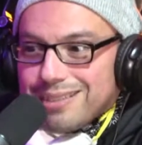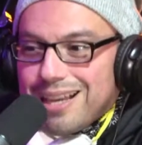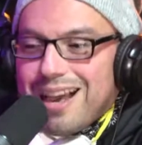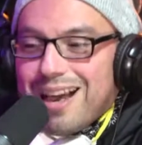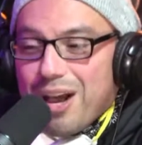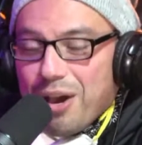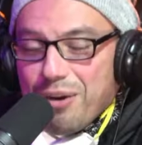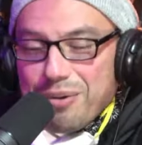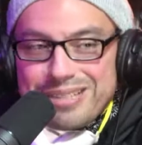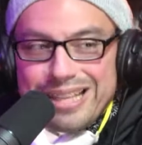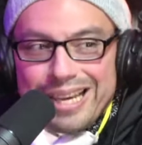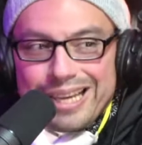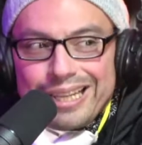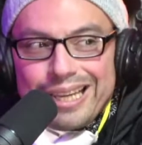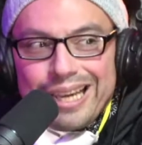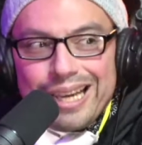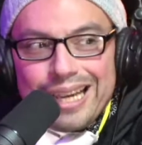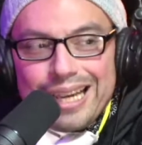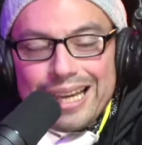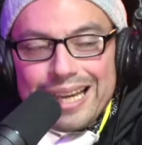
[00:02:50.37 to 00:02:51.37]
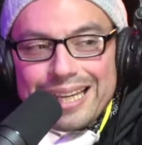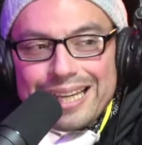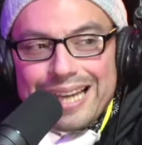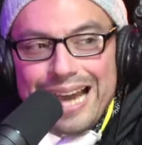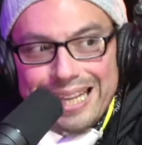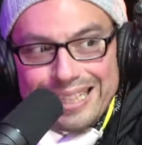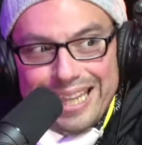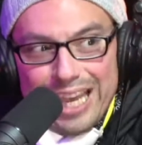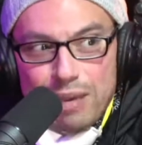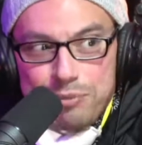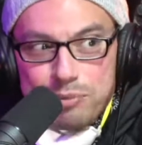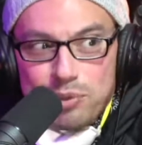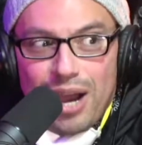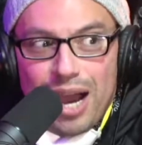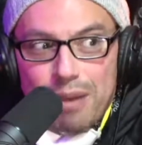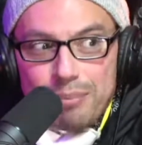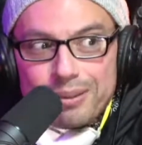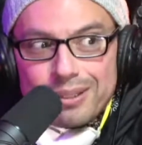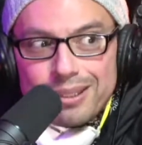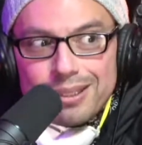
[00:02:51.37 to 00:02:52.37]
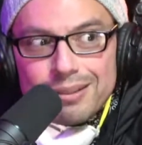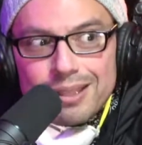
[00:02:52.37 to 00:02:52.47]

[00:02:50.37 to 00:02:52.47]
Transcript: I was like, God damn you, Abi.